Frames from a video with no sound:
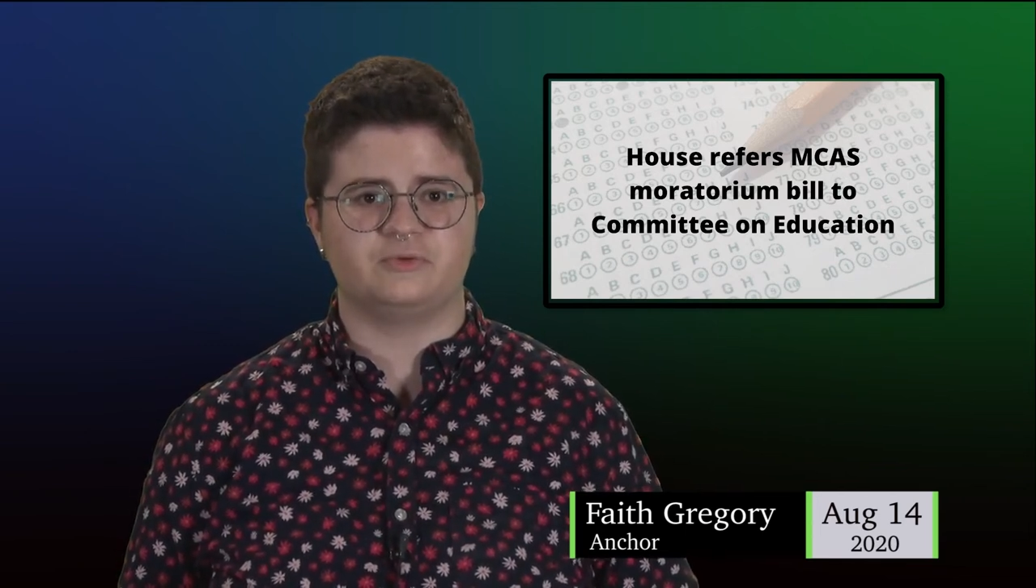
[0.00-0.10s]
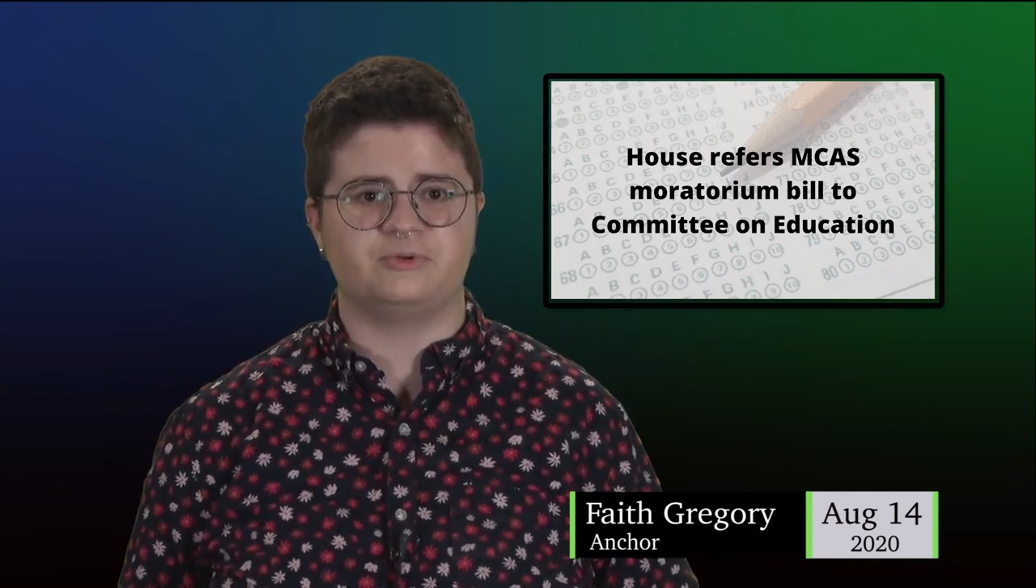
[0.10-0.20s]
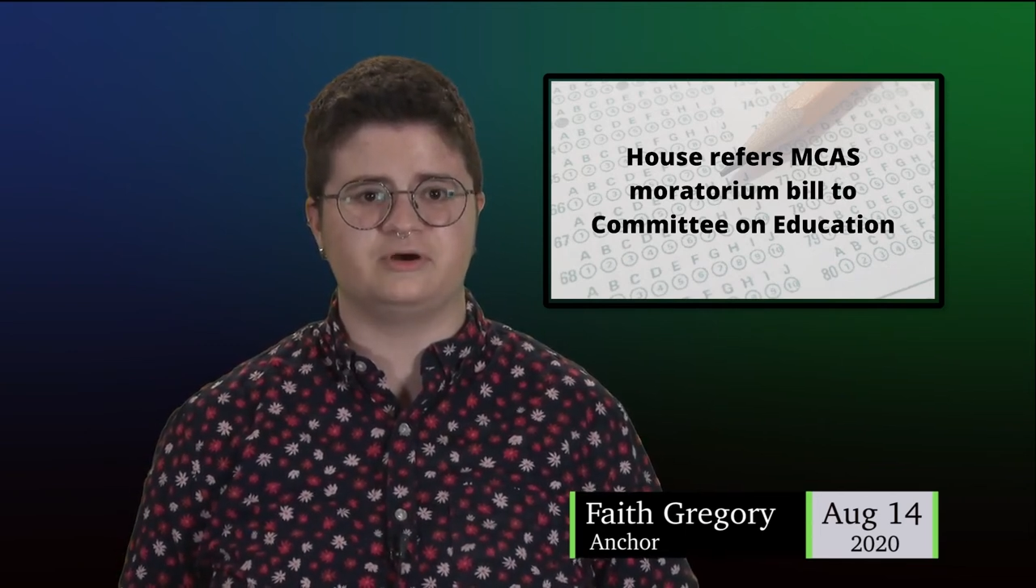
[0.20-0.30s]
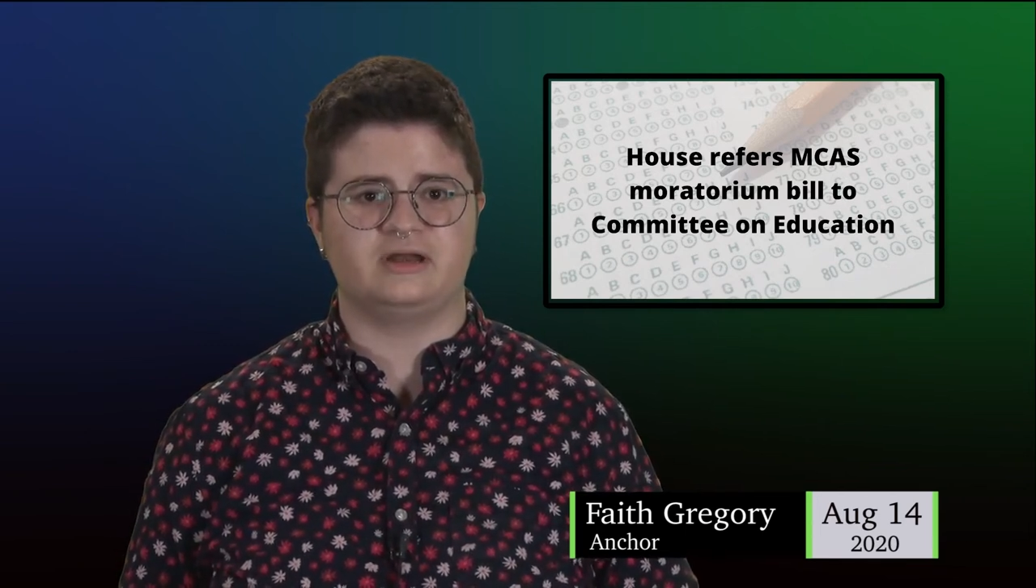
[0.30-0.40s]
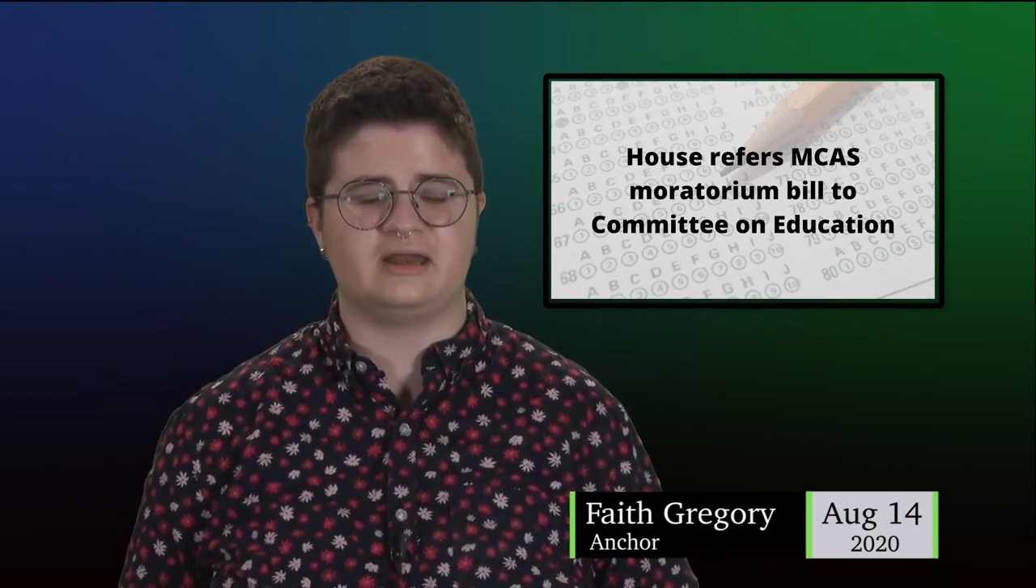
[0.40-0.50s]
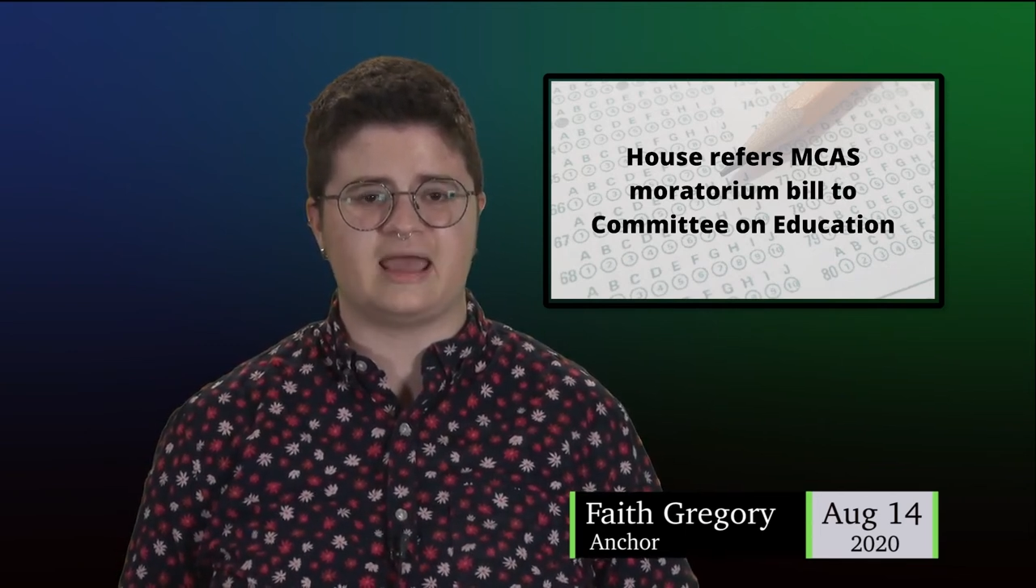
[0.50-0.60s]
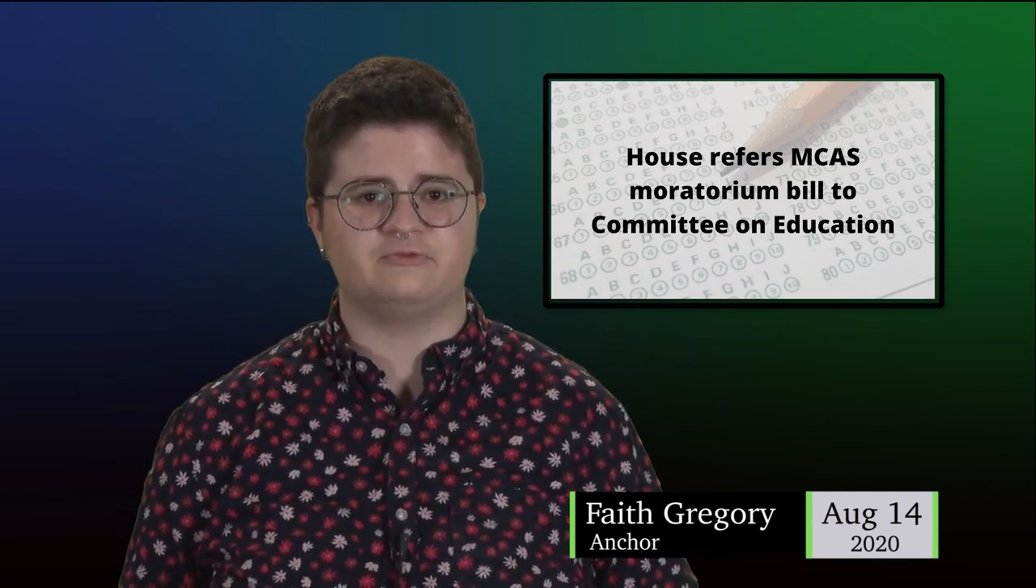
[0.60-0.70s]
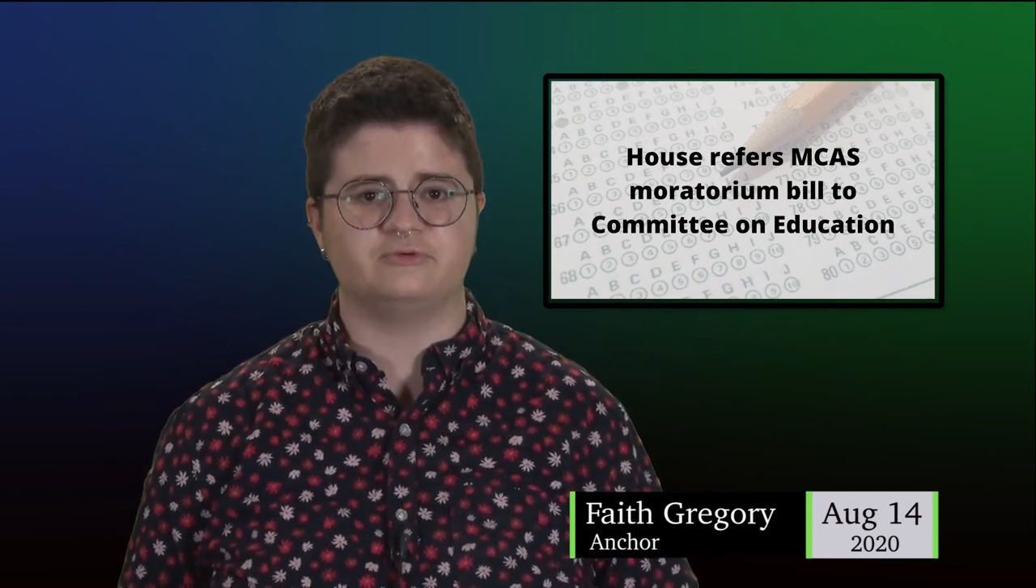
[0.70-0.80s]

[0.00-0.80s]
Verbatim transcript: Reported and